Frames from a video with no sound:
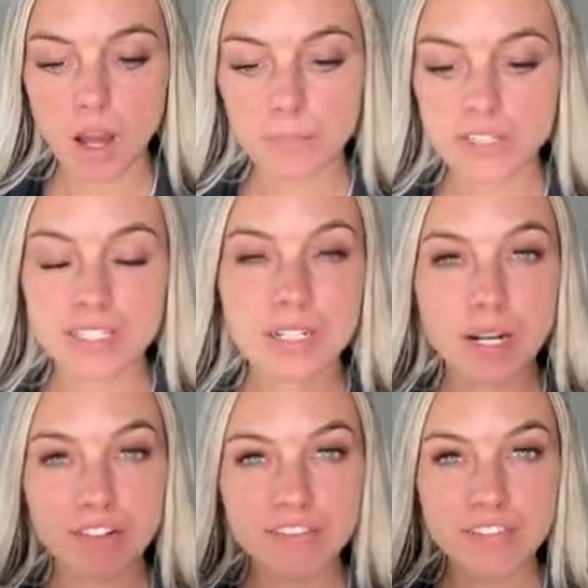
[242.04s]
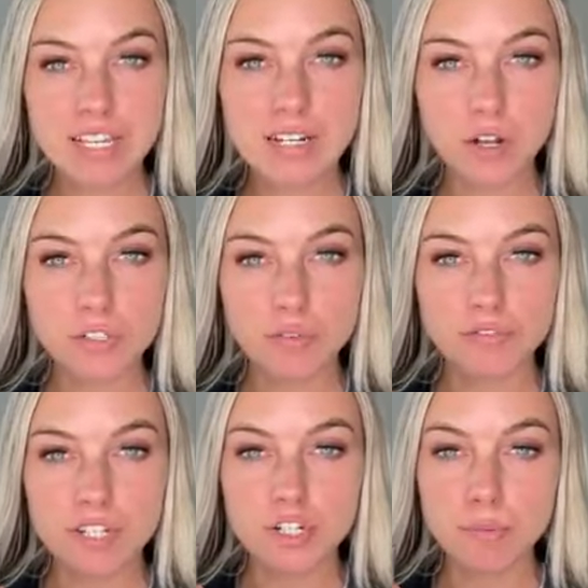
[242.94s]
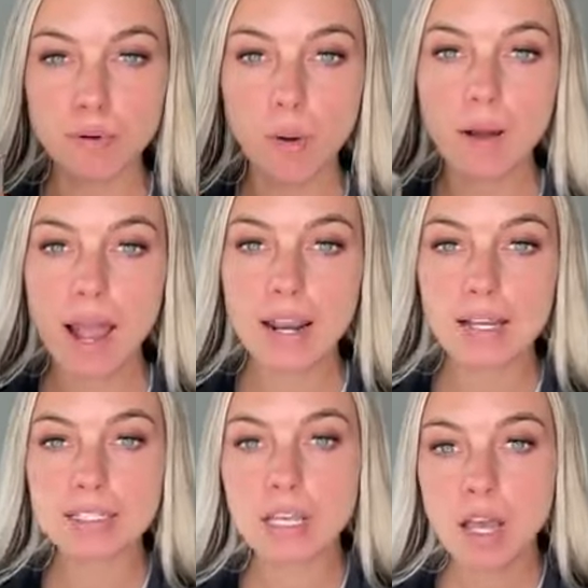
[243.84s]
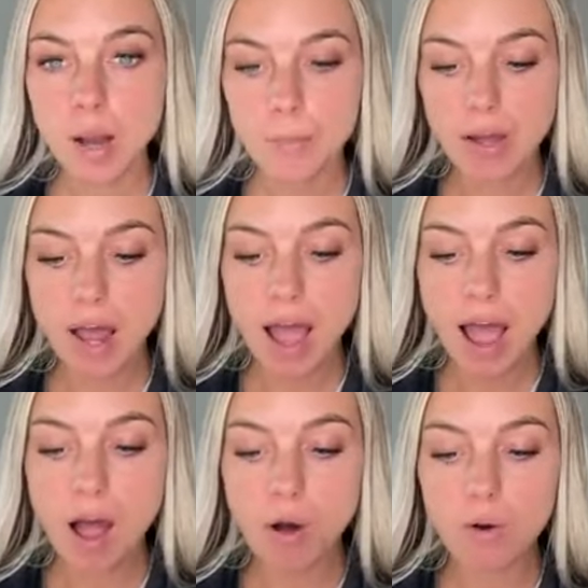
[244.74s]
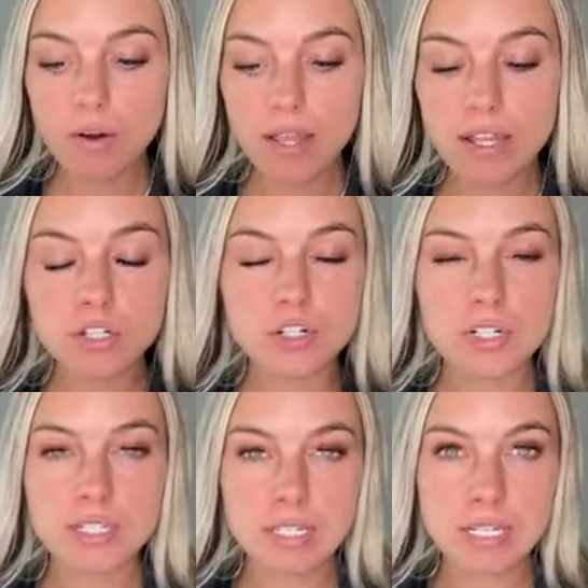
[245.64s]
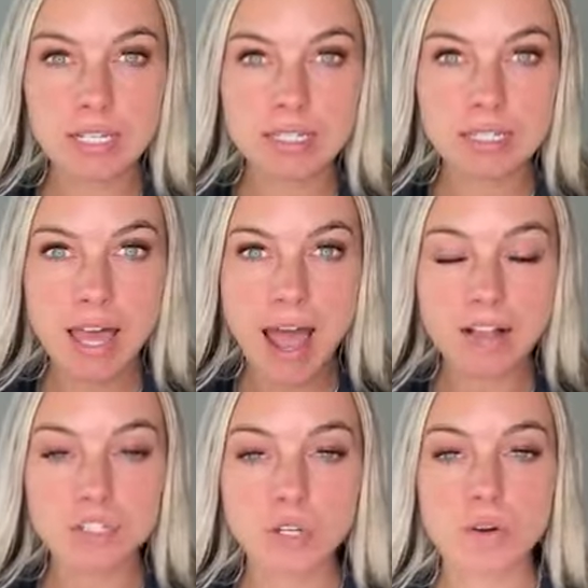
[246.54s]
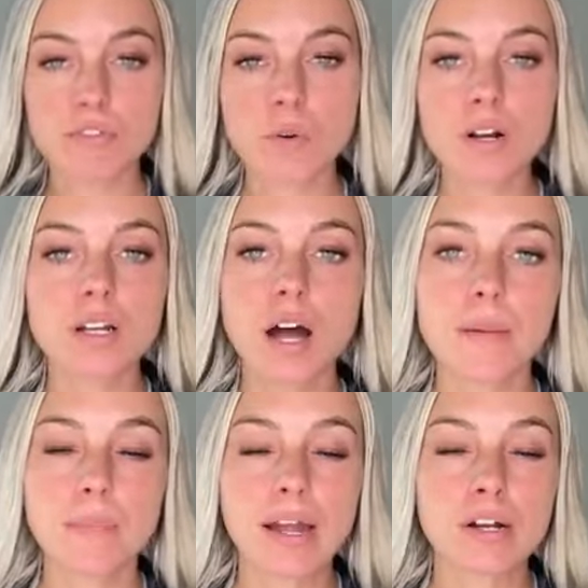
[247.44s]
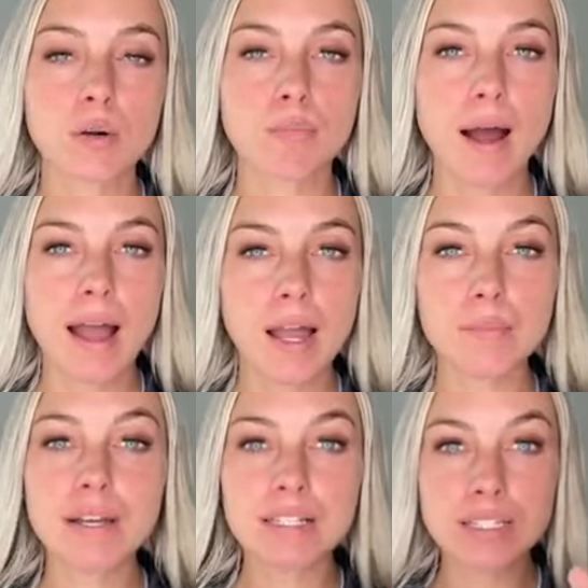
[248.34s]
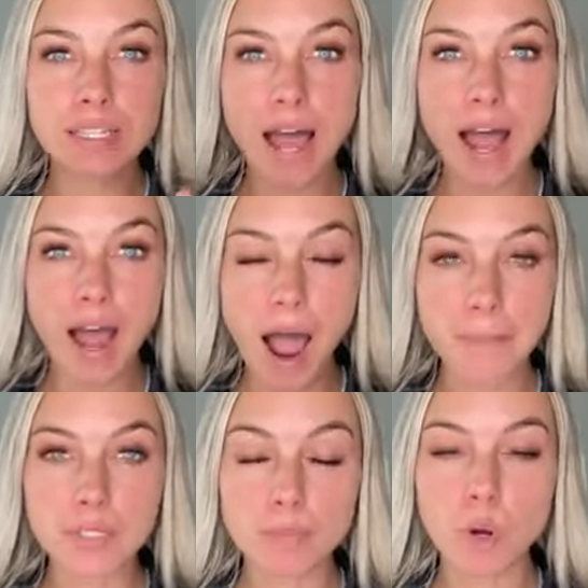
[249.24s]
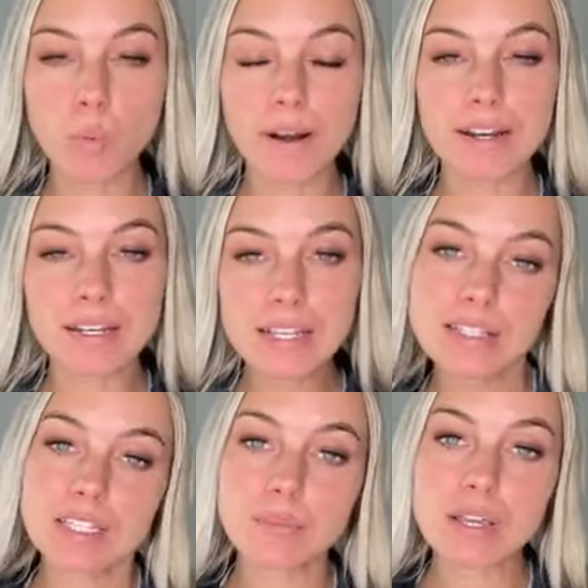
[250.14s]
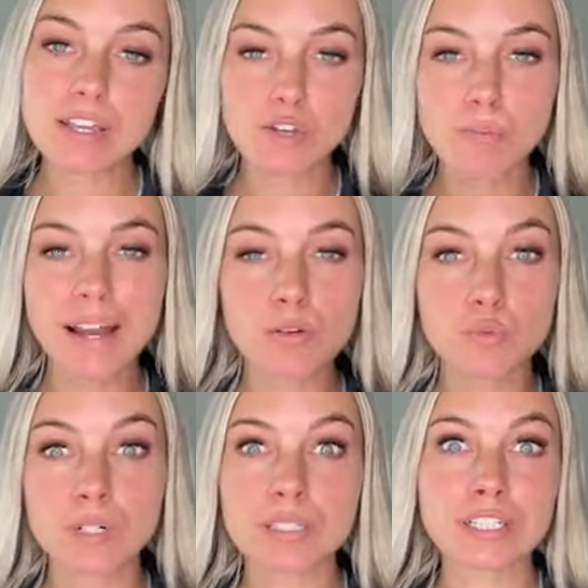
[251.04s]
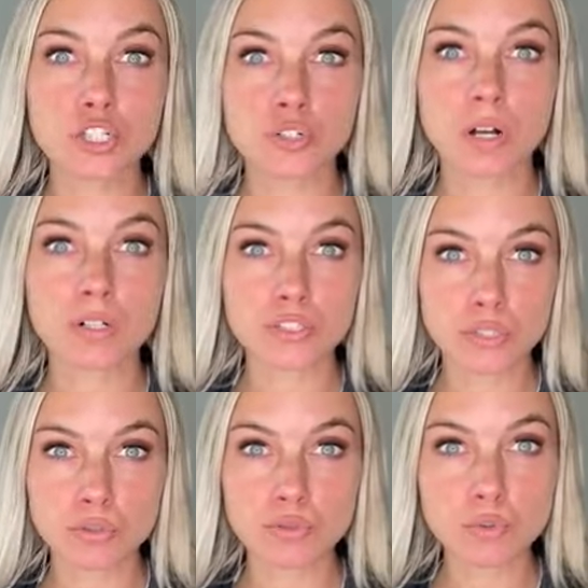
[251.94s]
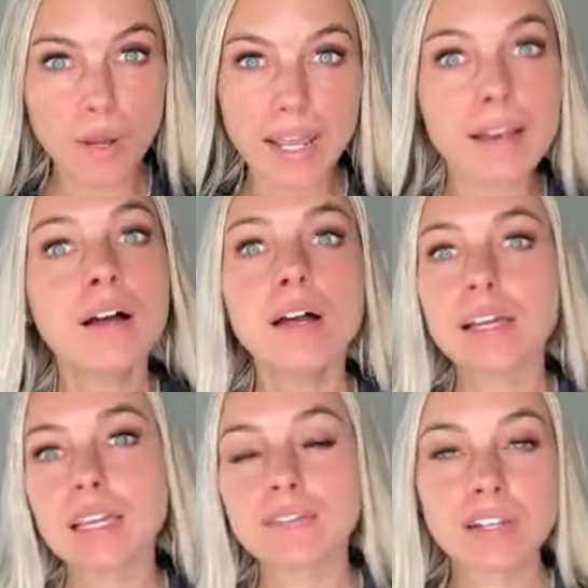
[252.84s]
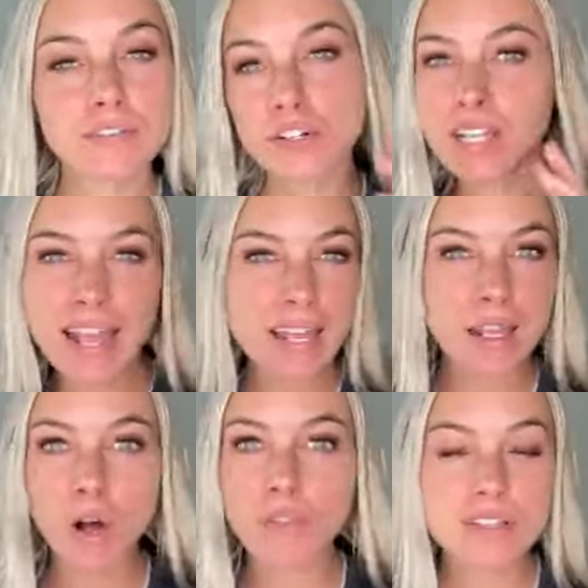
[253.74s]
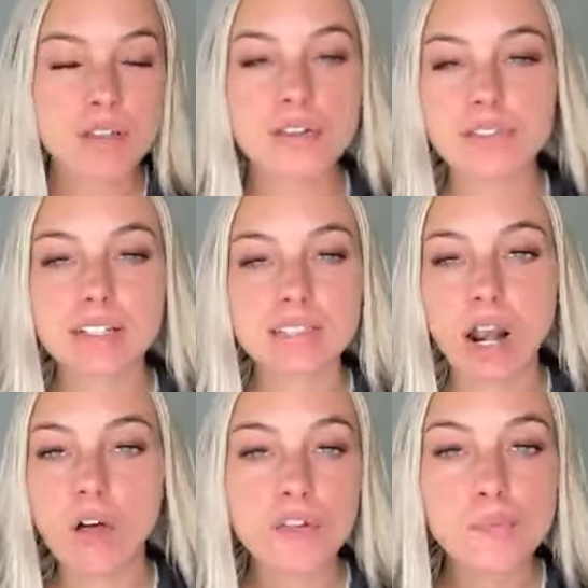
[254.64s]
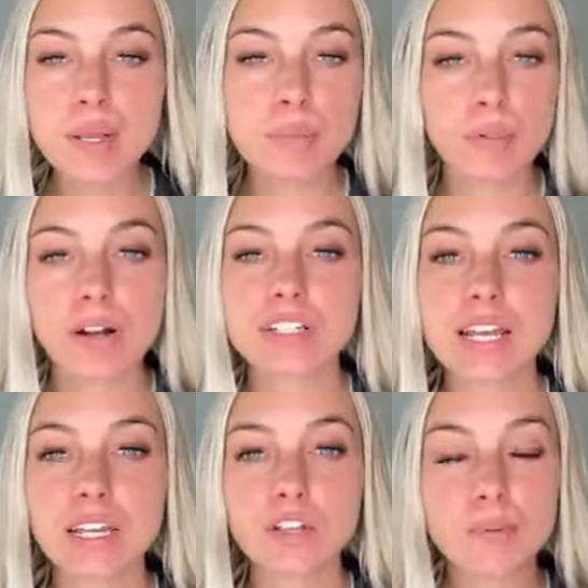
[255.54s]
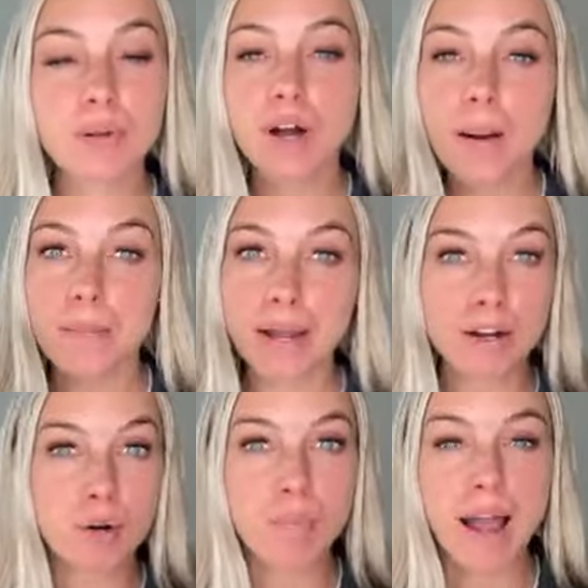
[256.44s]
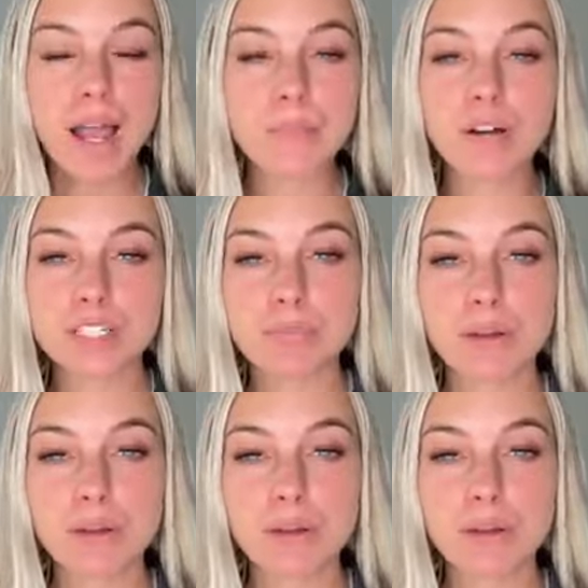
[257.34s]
So this is going to feed your probiotics. But how interesting is that? So if your gut microbiome is not optimal where it needs to be, you might really struggle to lose weight. Even if you're taking all these other things that other people are taking, your gut microbiome